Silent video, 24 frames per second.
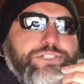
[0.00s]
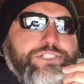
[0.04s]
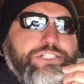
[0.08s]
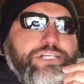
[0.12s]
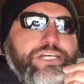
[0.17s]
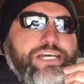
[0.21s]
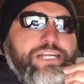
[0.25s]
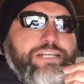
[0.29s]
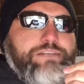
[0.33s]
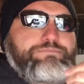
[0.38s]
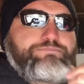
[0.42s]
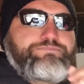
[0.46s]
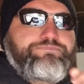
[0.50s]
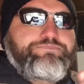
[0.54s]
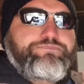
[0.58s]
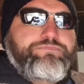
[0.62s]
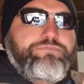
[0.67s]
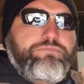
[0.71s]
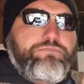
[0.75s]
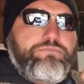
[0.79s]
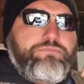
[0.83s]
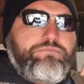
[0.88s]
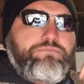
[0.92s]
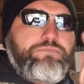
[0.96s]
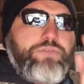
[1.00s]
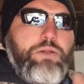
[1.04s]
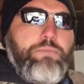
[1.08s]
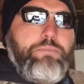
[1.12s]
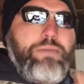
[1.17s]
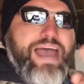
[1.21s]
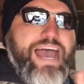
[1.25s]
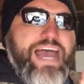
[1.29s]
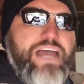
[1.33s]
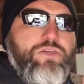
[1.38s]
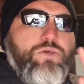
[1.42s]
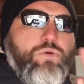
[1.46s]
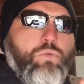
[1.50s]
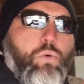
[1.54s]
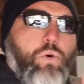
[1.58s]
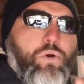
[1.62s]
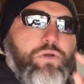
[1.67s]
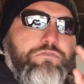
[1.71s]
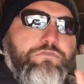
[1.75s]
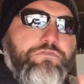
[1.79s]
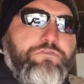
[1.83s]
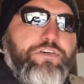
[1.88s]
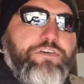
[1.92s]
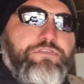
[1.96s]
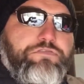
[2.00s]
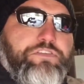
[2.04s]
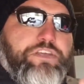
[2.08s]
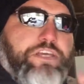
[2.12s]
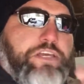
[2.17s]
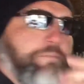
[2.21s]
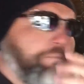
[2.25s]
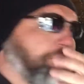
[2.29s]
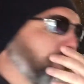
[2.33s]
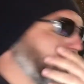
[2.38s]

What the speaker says: said mash at 150.